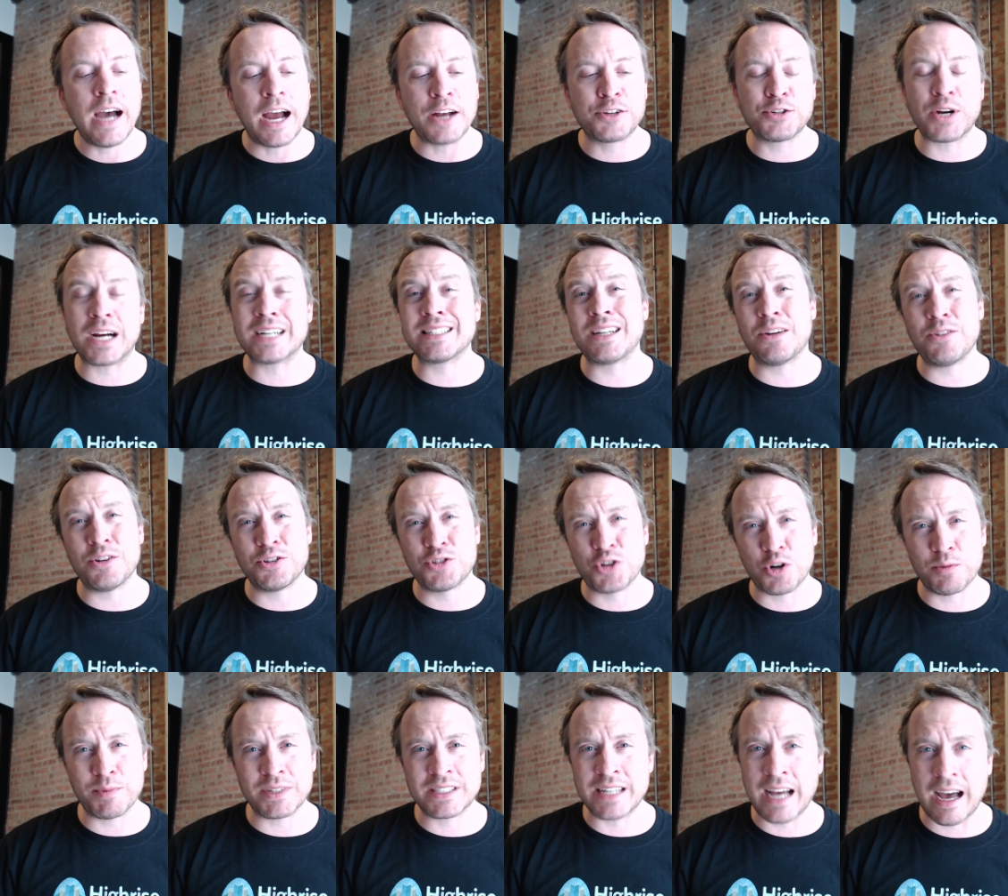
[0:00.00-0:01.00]
I tracked down a
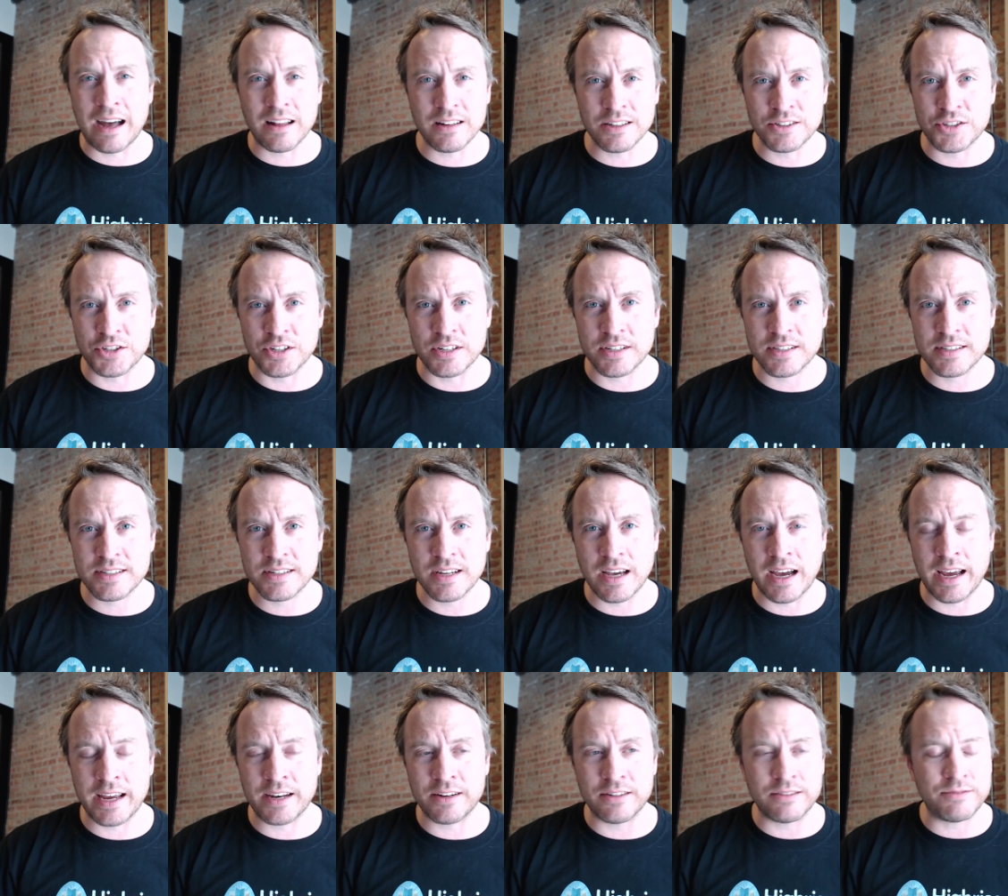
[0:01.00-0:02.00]
dermatologist.
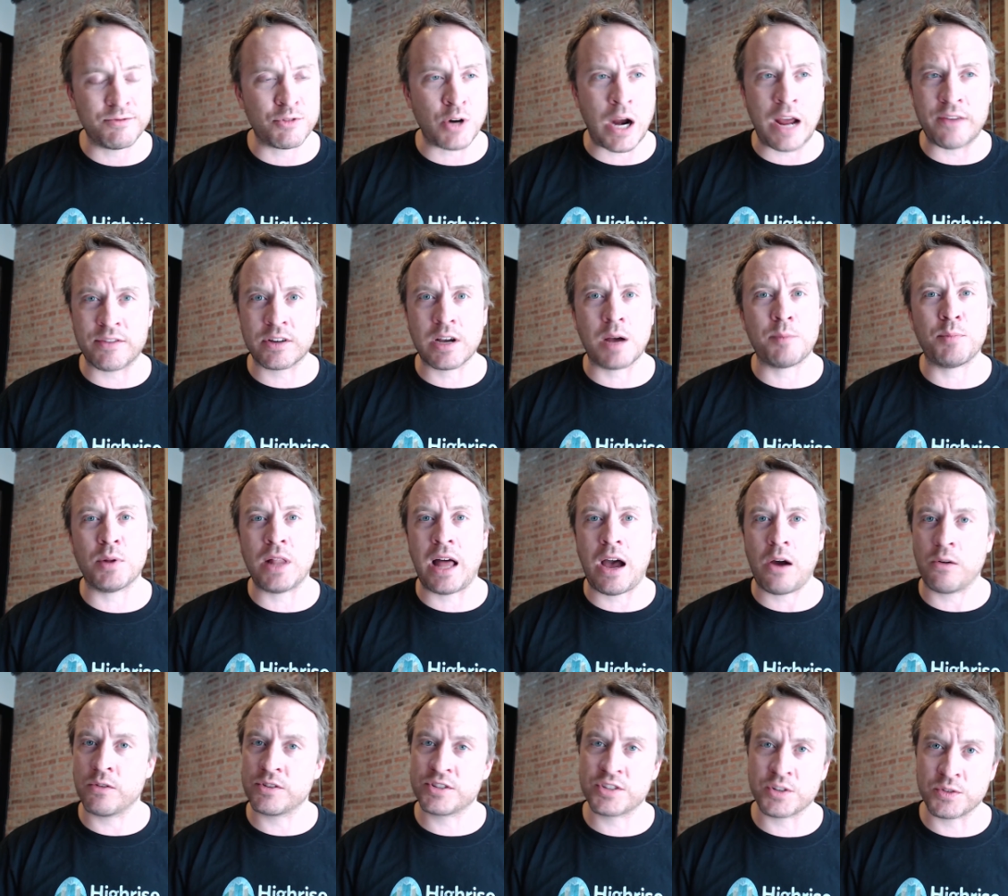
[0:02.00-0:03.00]
I had to drive a couple
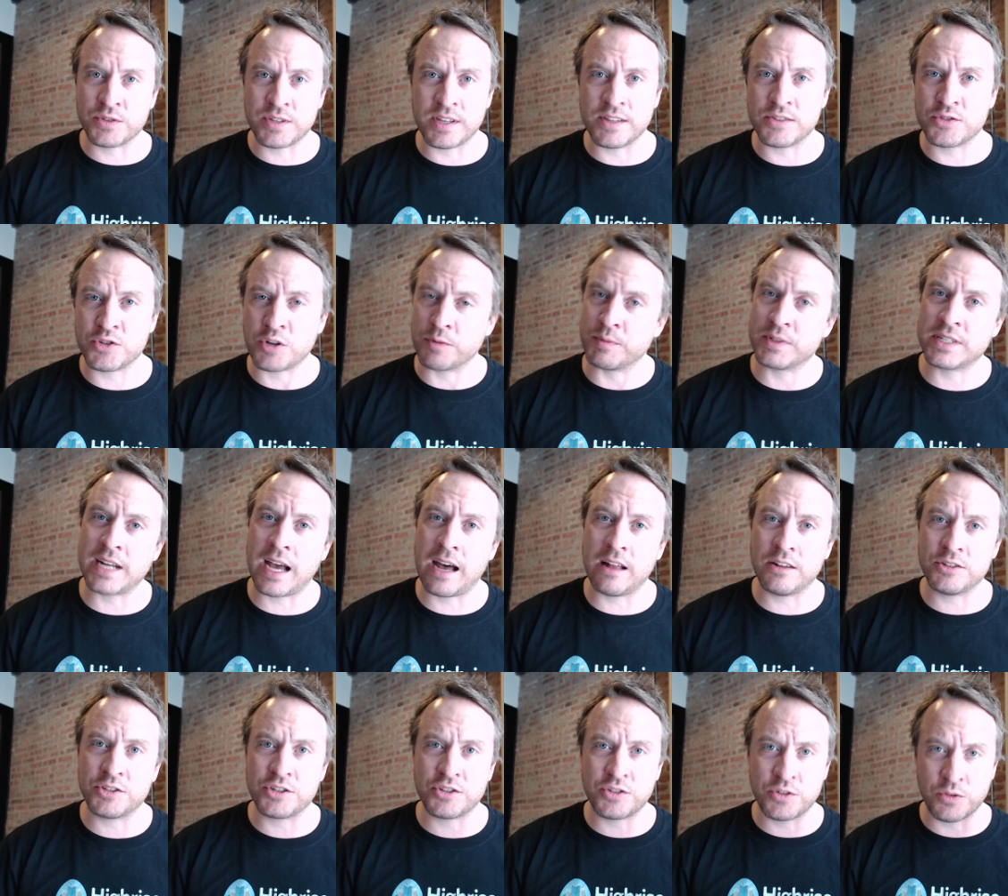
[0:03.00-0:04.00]
hours to go see this
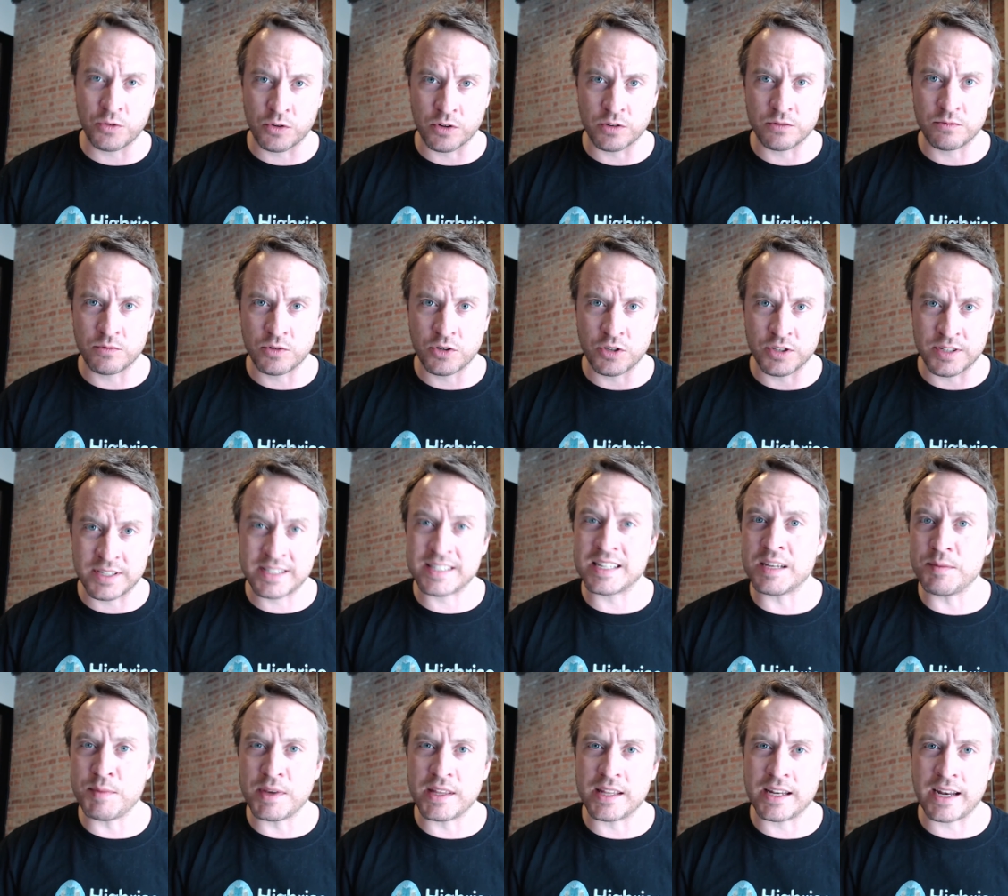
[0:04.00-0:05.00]
dermatologist who could could
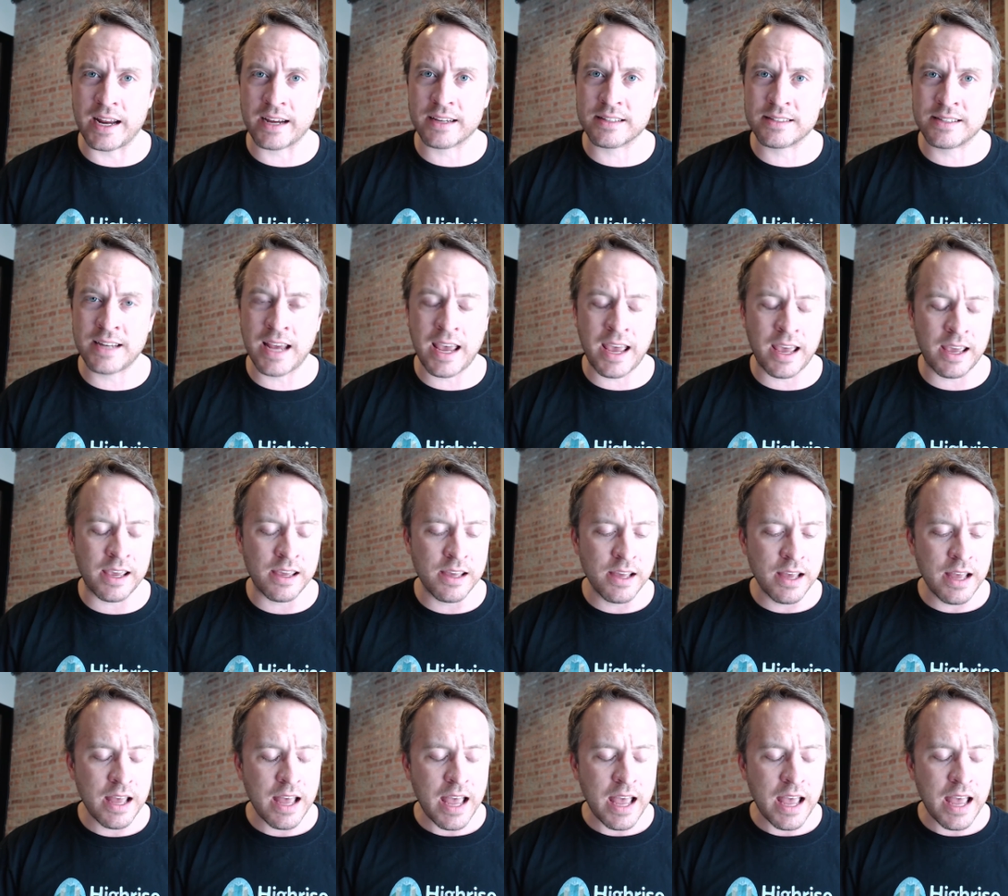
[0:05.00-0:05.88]
see me the next day